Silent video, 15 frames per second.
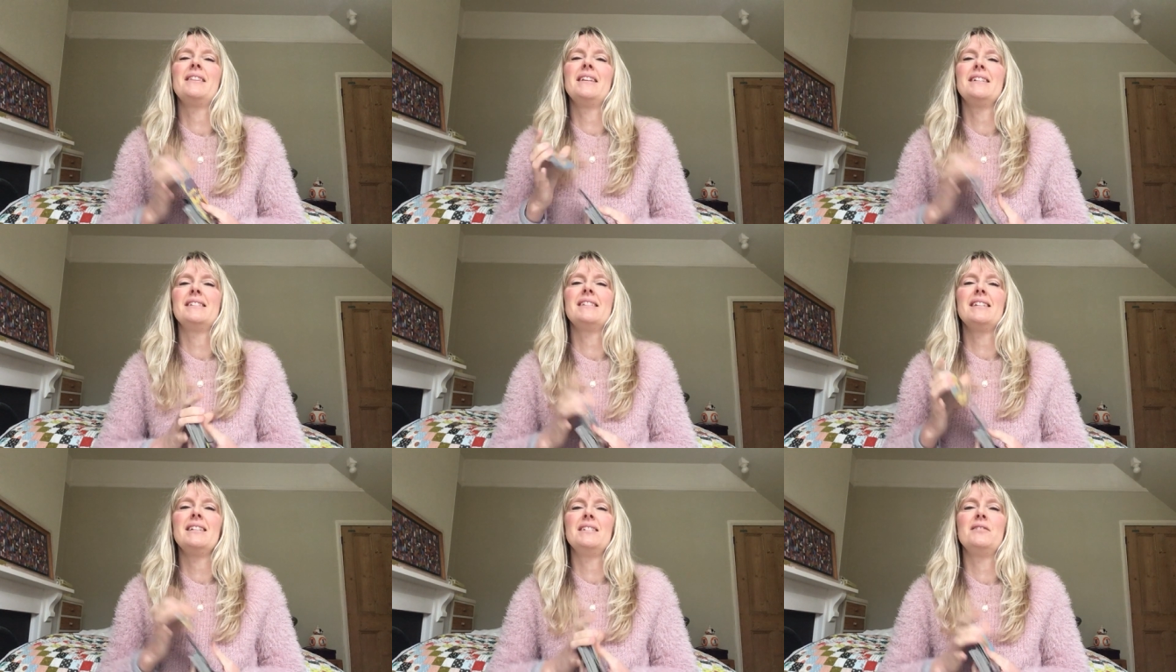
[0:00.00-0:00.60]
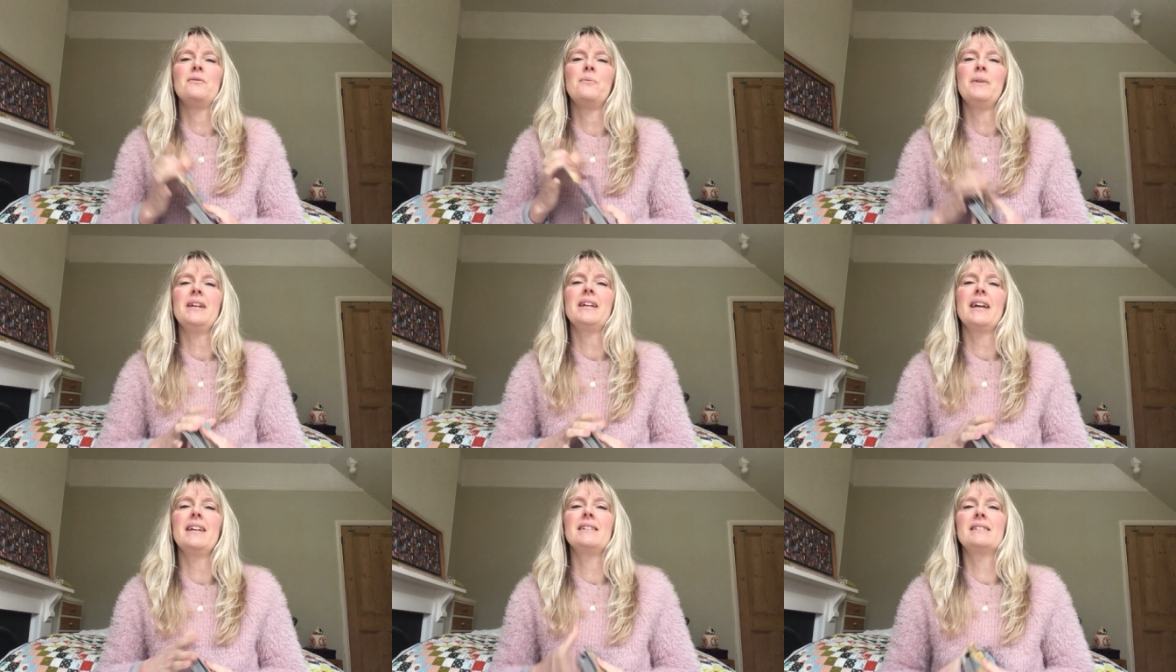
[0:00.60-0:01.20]
This is your
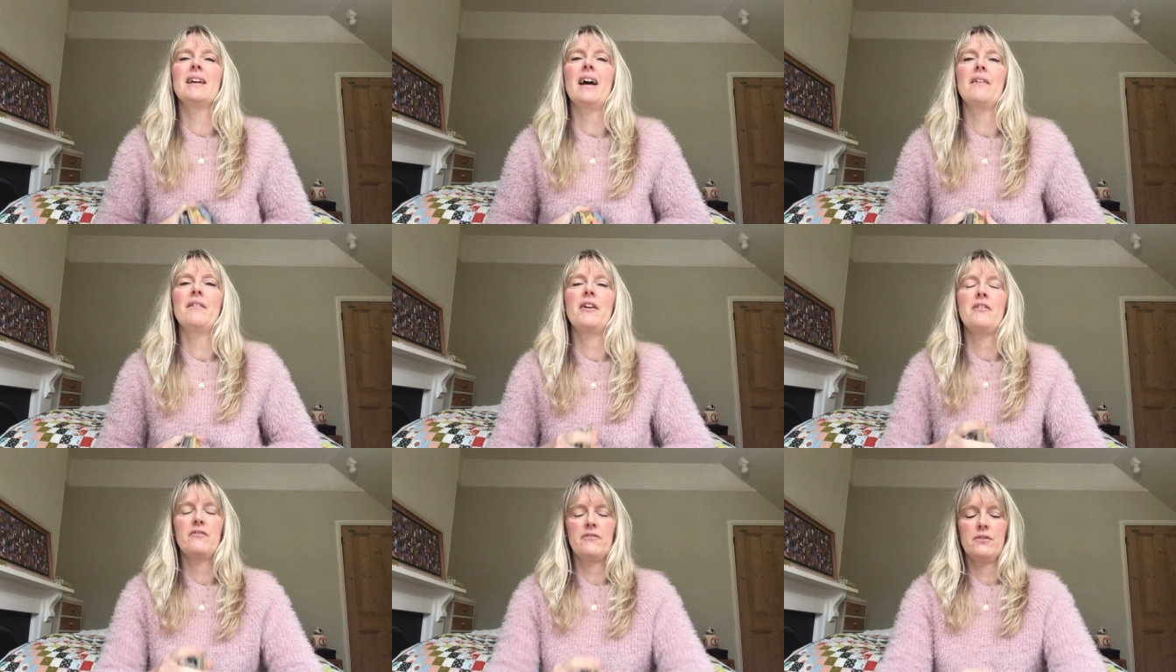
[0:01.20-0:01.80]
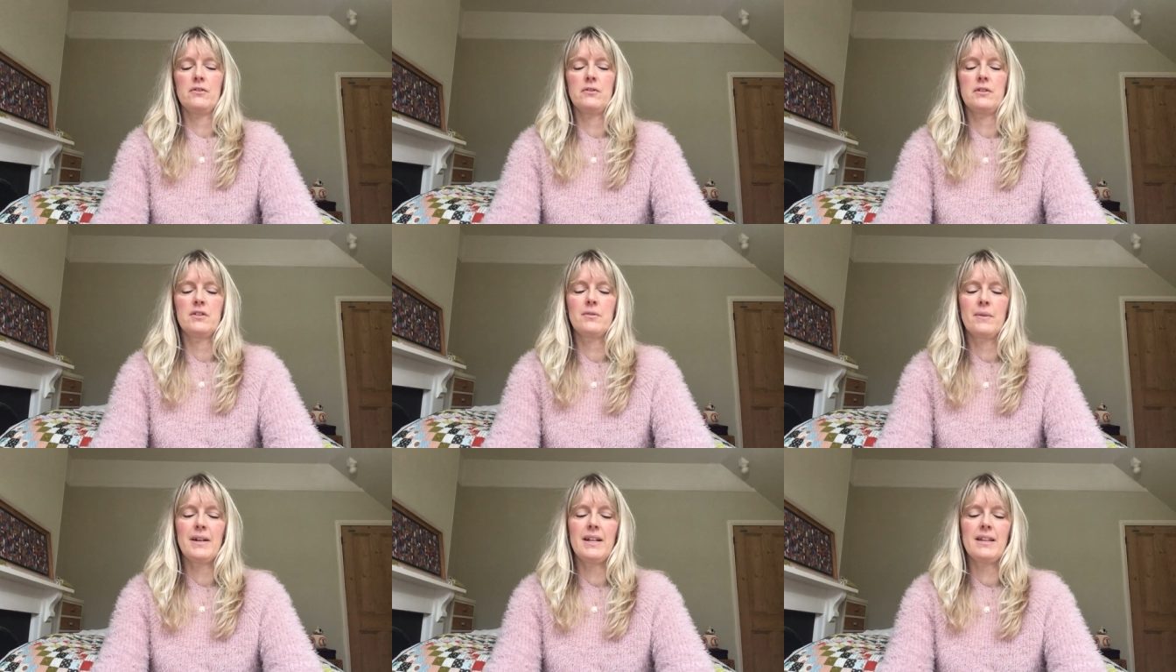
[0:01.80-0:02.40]
weekend tarot for the
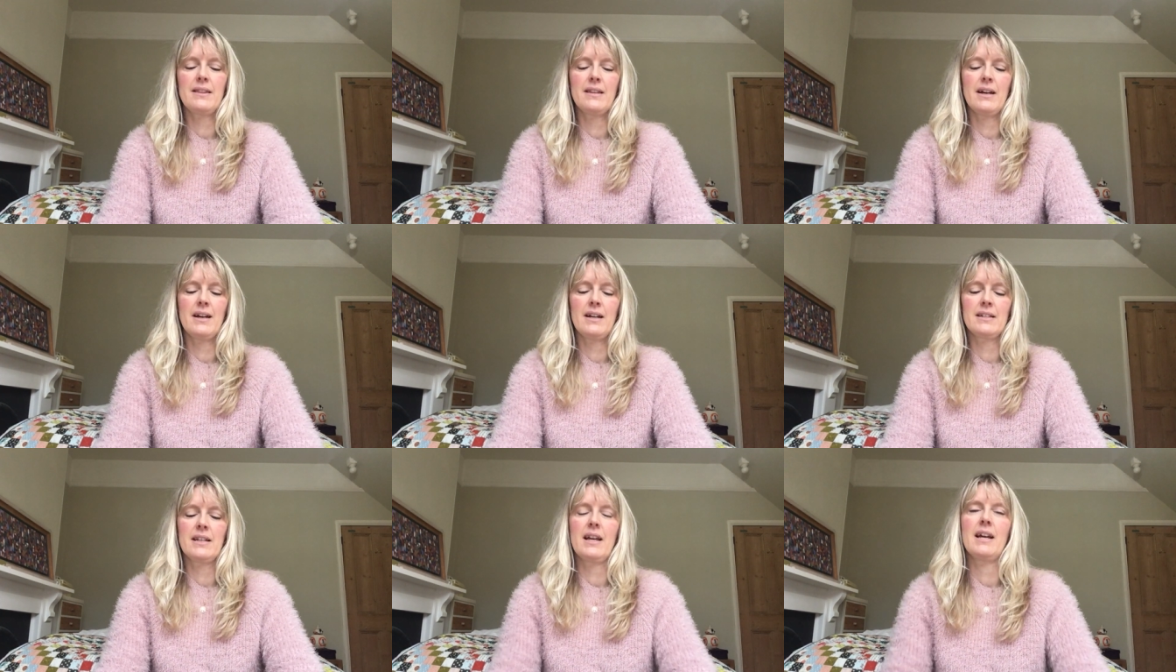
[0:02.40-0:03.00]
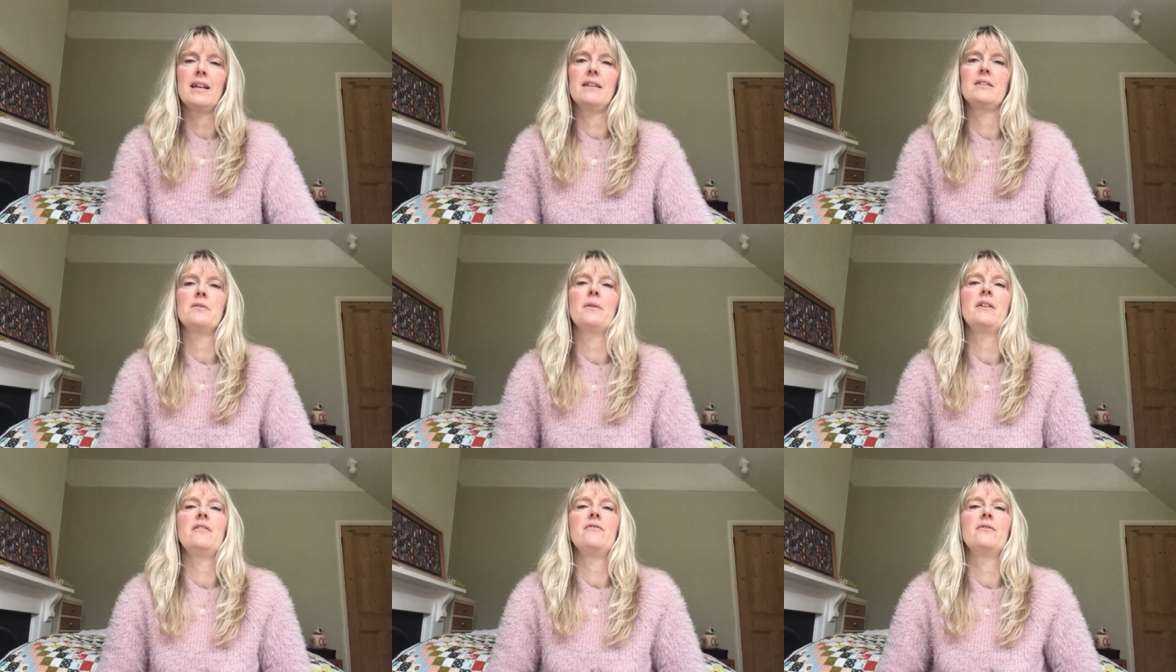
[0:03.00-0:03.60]
23rd and the
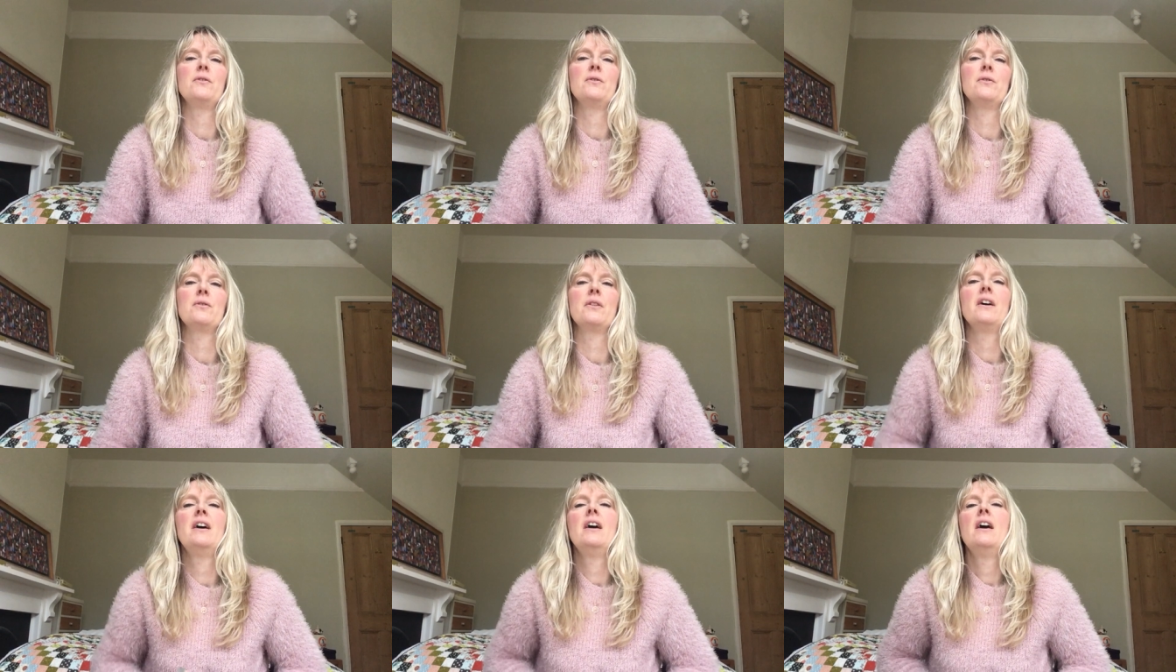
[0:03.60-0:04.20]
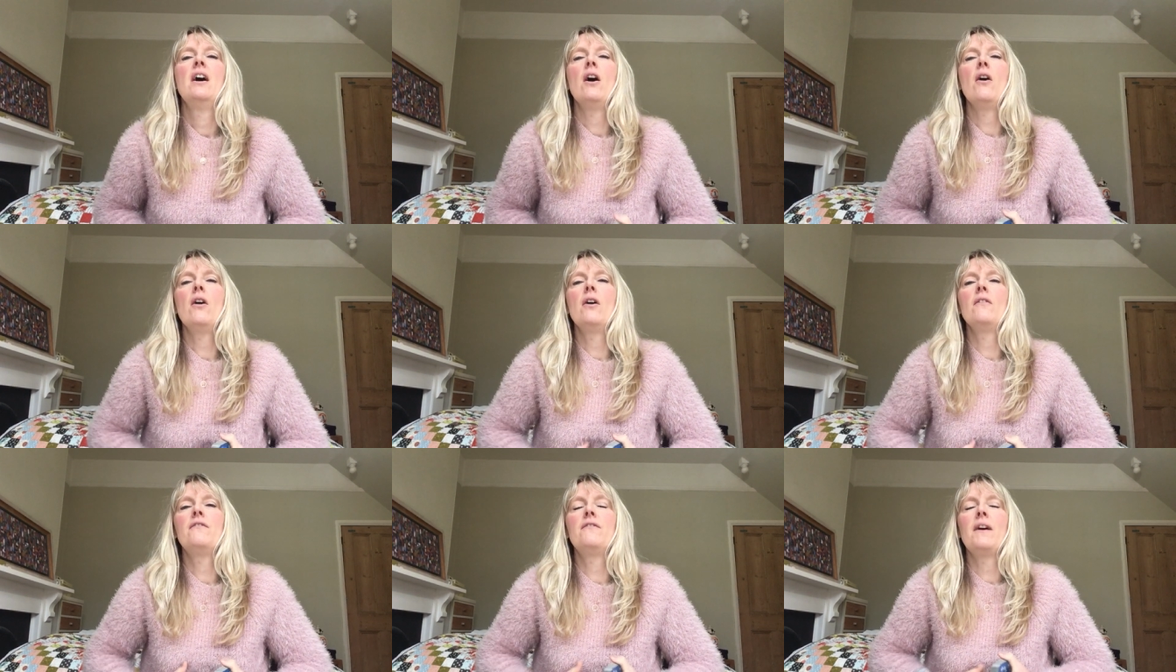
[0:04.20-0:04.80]
24th
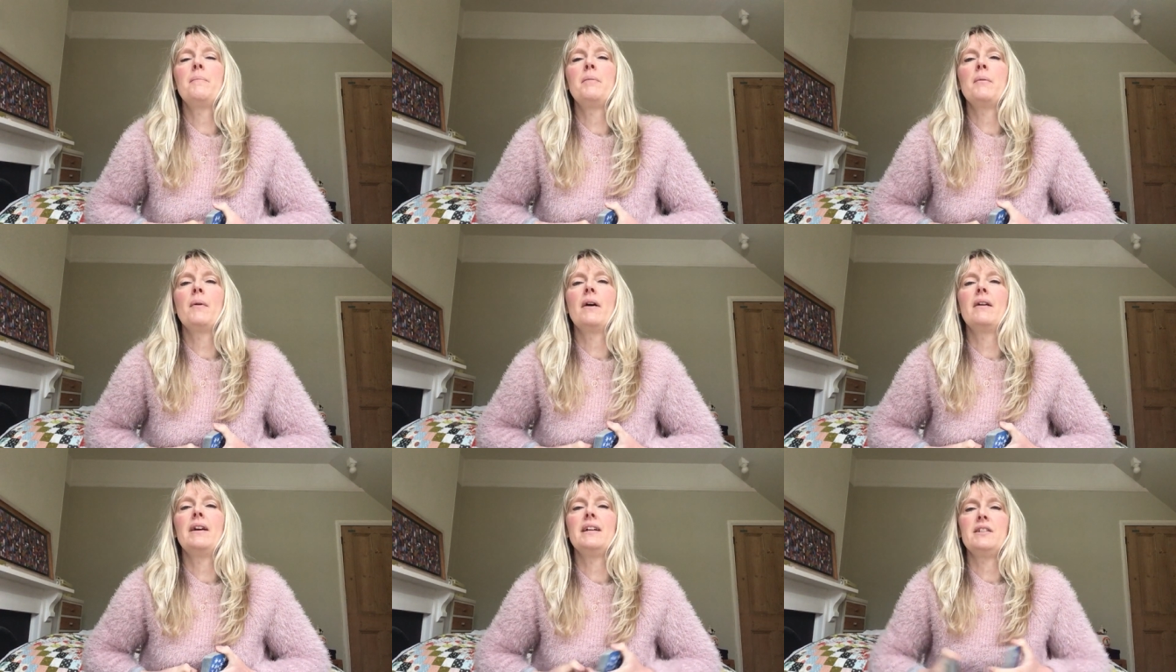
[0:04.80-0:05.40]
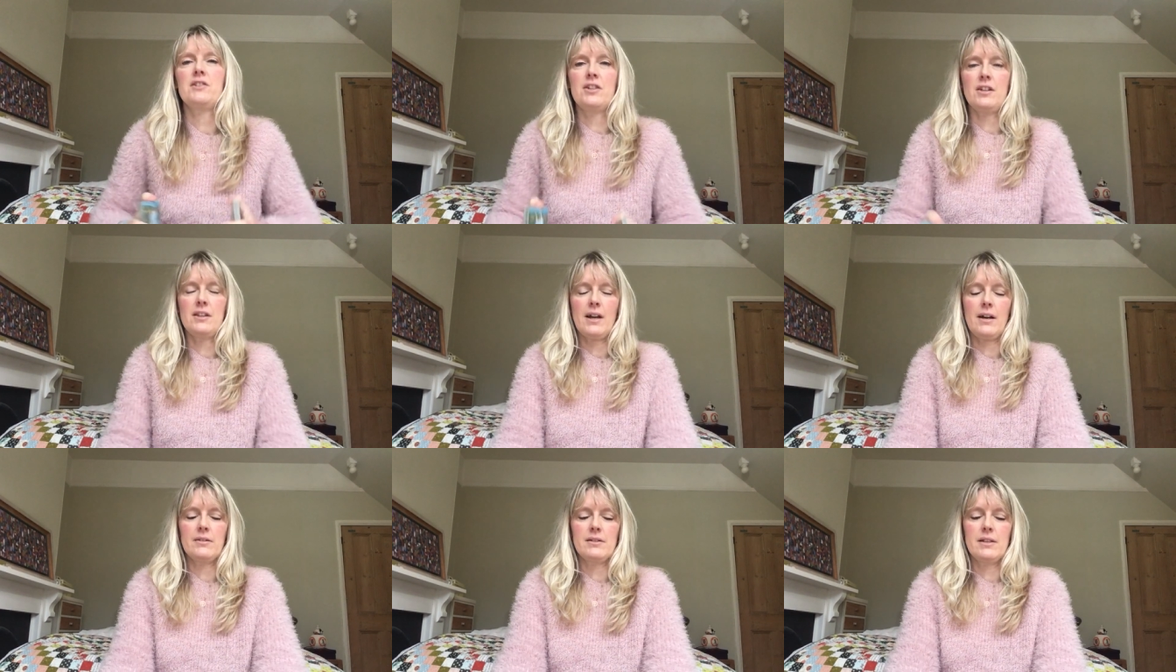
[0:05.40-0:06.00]
of February
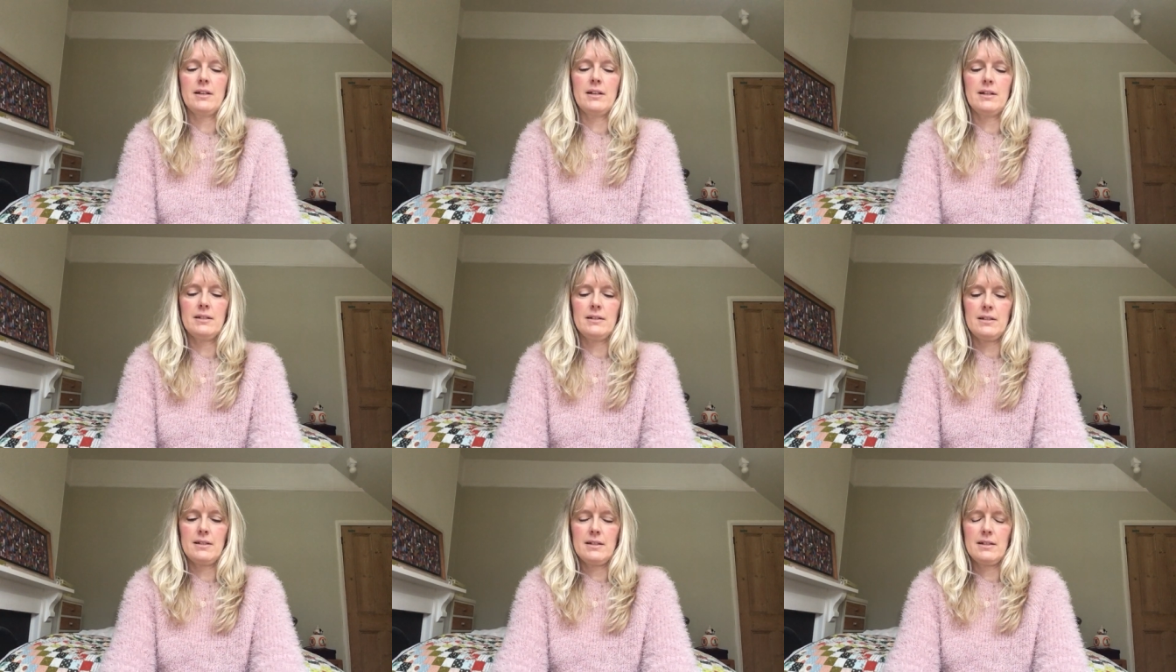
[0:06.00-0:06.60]
2019.